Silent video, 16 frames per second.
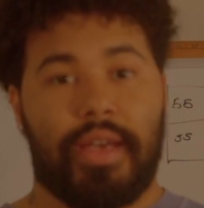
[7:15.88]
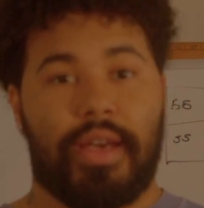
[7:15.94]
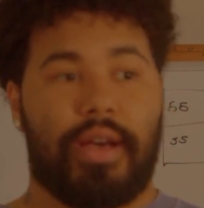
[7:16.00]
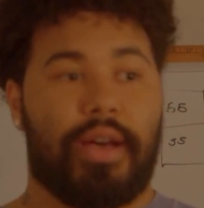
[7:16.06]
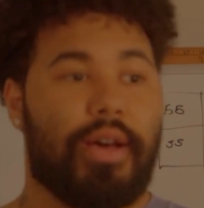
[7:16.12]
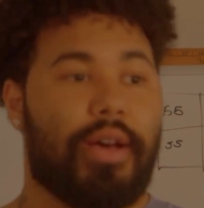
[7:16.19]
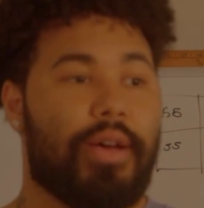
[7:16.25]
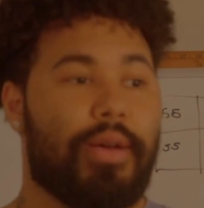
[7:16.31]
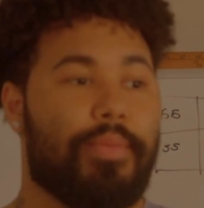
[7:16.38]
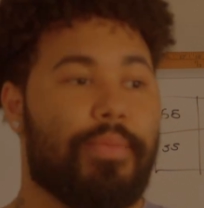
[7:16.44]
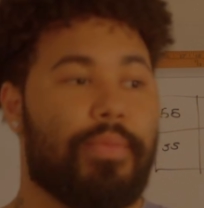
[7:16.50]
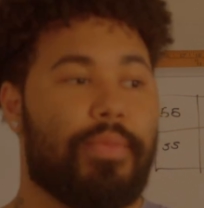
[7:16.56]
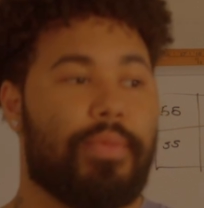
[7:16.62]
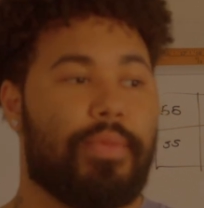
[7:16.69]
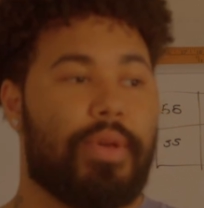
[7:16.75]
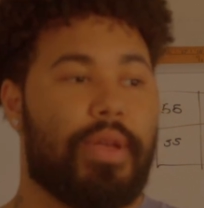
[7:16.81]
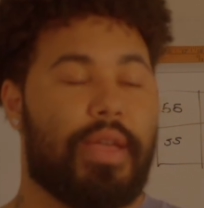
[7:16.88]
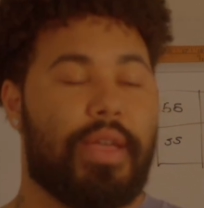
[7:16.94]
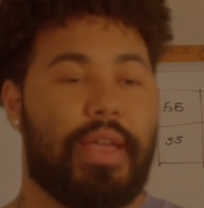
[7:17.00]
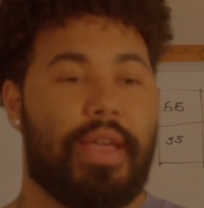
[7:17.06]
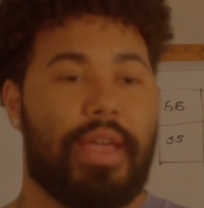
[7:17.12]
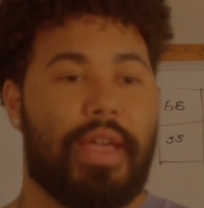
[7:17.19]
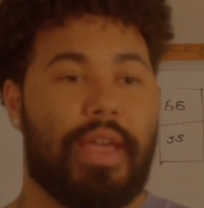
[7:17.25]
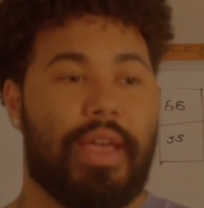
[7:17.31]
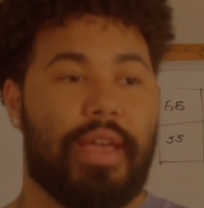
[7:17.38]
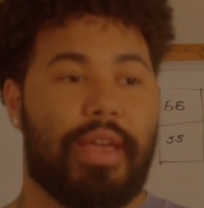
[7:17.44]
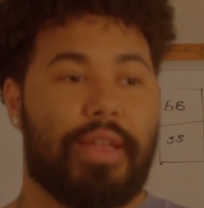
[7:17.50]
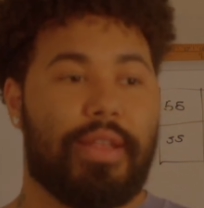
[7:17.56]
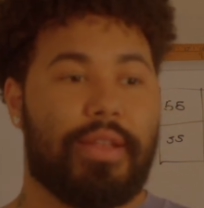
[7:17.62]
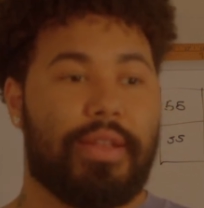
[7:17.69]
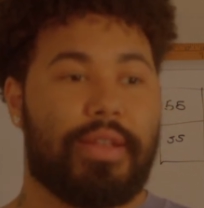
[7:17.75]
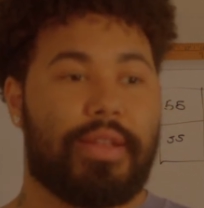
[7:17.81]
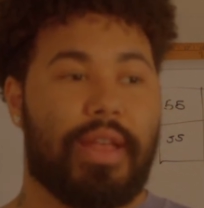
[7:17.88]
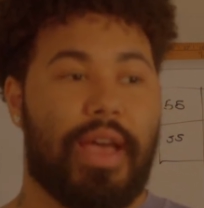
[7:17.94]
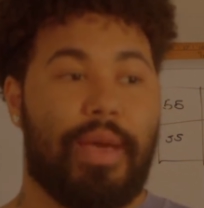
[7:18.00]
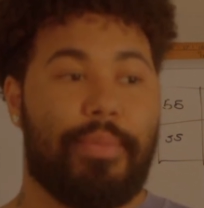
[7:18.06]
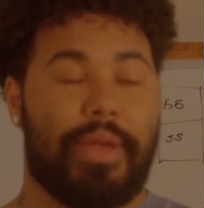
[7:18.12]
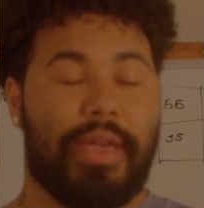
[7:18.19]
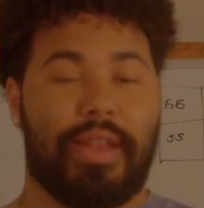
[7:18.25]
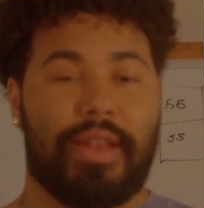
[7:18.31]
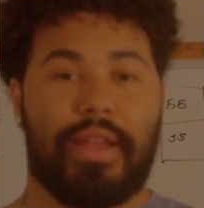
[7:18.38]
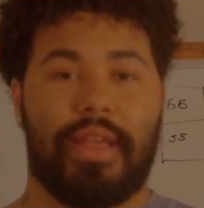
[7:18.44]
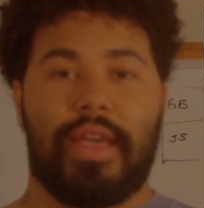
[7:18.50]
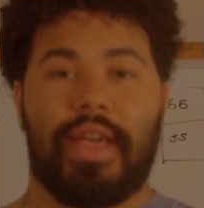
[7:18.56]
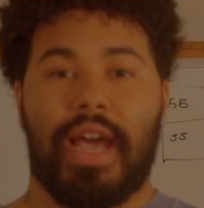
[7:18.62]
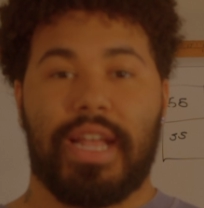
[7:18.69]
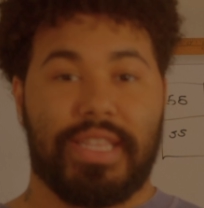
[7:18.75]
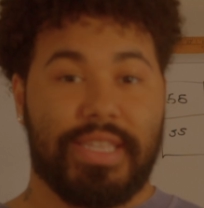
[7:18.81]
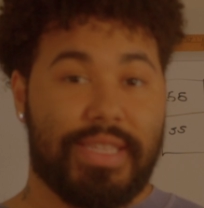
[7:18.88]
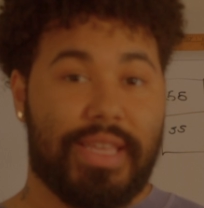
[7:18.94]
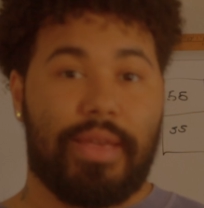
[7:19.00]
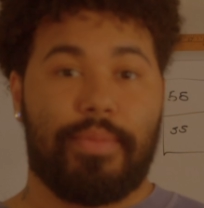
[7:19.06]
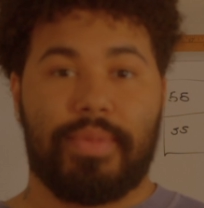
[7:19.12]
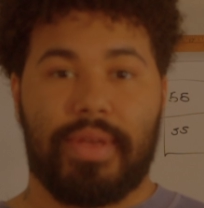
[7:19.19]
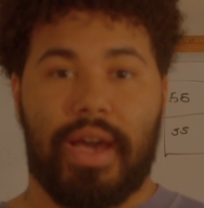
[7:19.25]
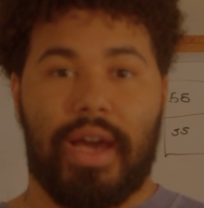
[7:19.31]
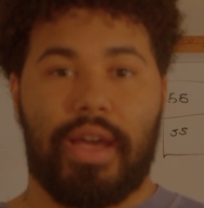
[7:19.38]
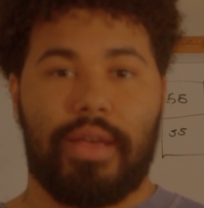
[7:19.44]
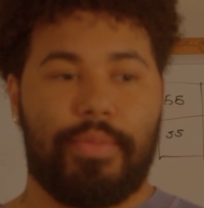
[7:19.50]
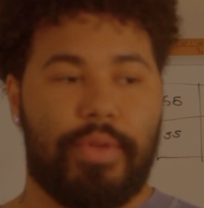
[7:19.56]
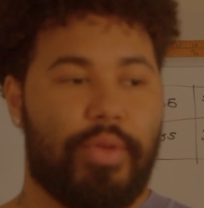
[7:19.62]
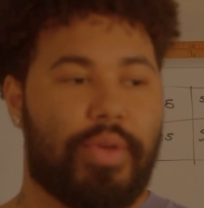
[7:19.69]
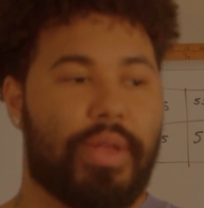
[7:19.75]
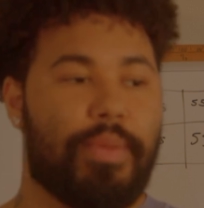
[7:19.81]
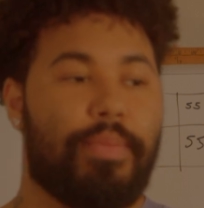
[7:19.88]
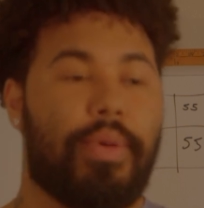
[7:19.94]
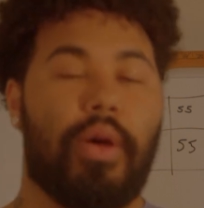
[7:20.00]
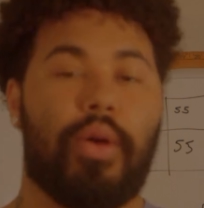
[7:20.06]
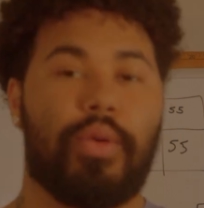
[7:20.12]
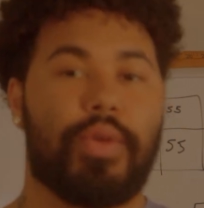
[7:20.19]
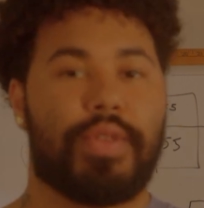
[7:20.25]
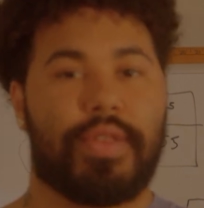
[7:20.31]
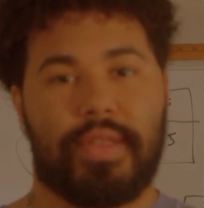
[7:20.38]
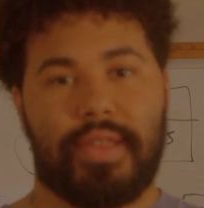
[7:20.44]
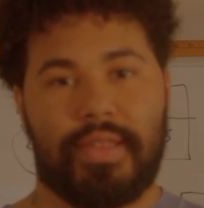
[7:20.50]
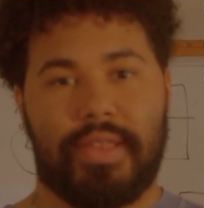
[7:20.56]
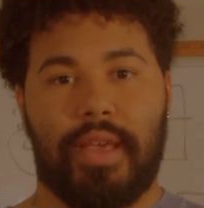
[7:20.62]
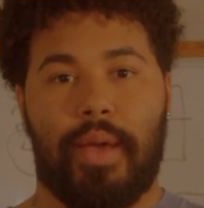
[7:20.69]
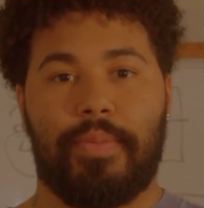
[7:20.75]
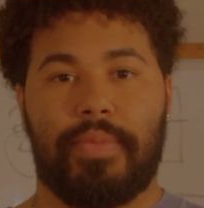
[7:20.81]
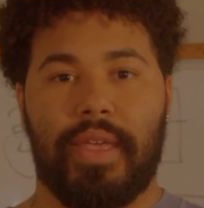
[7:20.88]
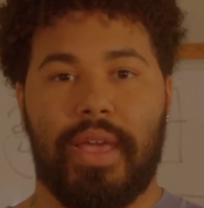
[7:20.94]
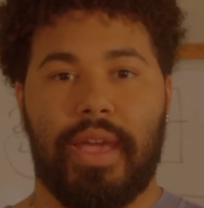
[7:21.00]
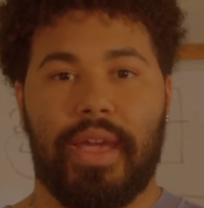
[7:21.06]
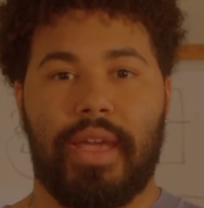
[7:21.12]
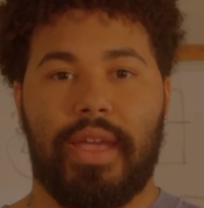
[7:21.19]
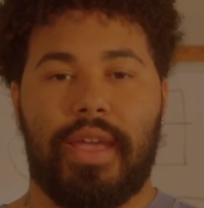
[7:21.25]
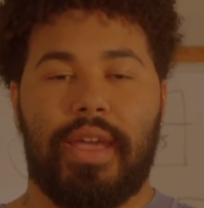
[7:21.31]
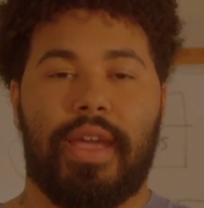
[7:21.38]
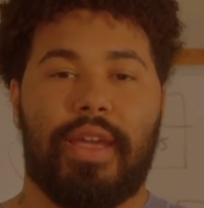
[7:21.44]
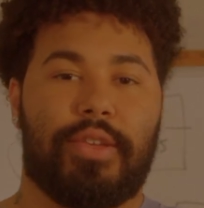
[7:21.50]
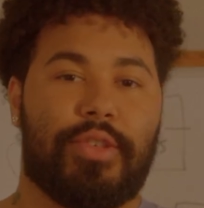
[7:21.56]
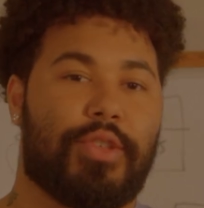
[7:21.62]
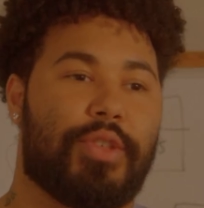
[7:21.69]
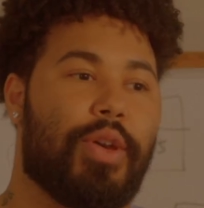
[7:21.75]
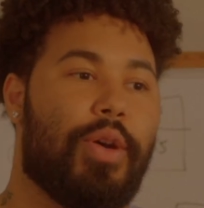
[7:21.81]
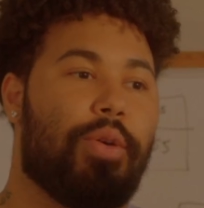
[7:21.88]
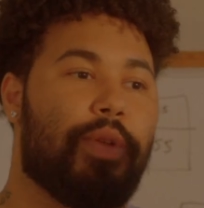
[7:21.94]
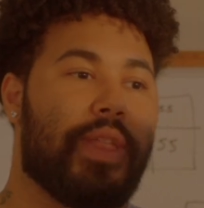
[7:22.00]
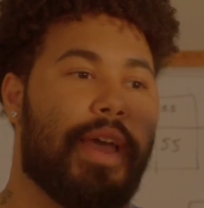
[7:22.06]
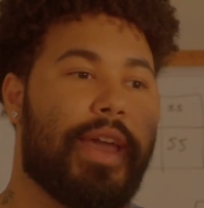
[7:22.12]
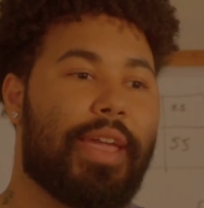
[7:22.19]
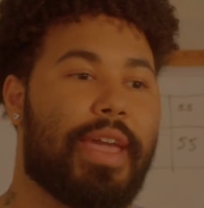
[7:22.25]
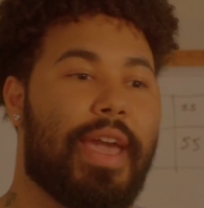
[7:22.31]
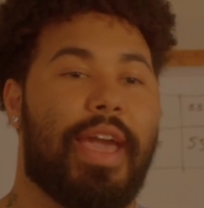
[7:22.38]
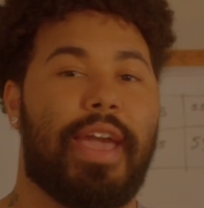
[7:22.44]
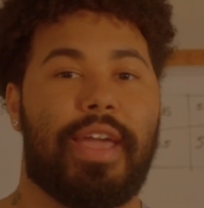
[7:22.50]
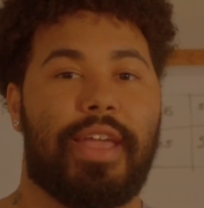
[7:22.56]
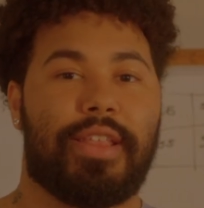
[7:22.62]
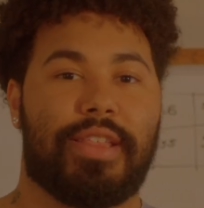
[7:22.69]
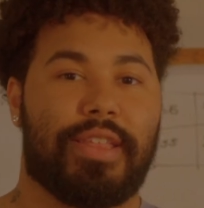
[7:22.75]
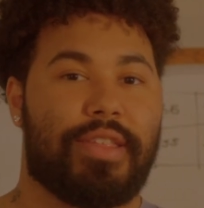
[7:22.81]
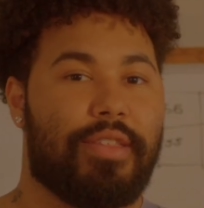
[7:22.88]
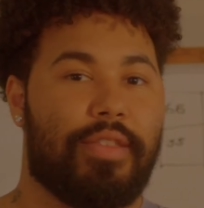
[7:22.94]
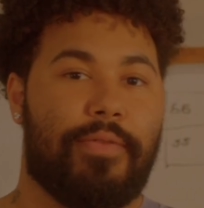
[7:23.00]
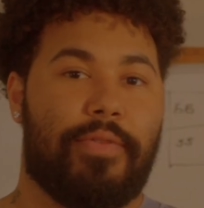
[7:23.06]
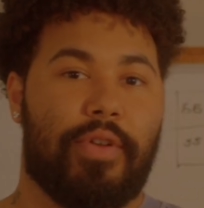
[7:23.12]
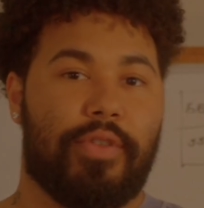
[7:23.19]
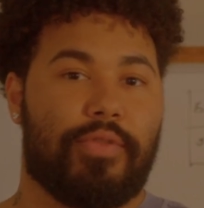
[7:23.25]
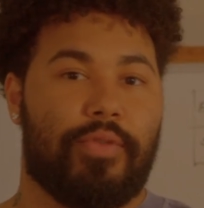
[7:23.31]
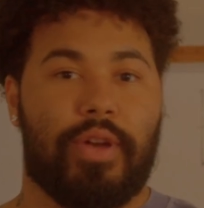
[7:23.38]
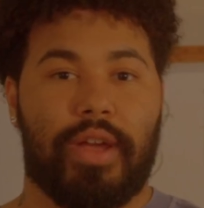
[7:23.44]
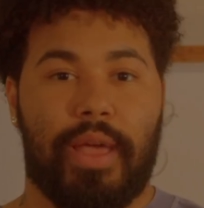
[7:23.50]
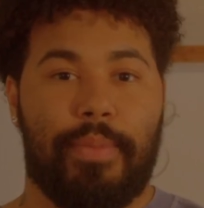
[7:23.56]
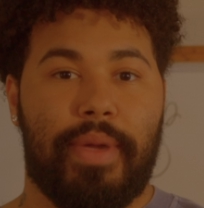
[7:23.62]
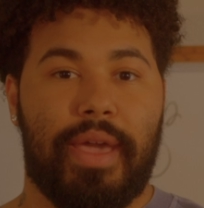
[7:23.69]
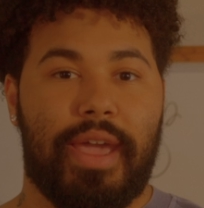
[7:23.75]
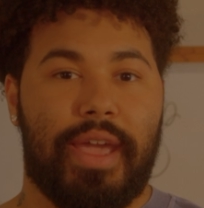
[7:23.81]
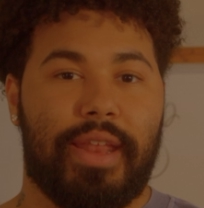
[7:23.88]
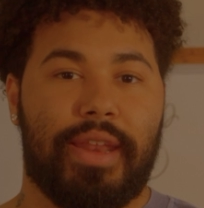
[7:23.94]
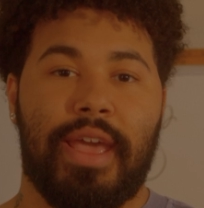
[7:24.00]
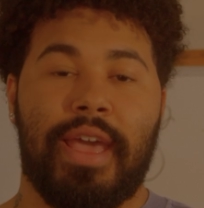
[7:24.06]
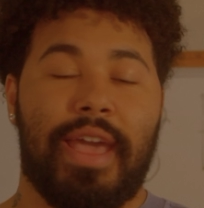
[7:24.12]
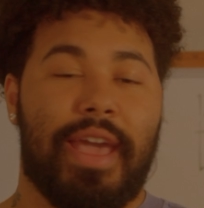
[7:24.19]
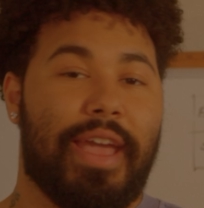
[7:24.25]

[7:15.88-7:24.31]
And I mean, at the same time, you can post something and show like, hey, this is the first rug I made.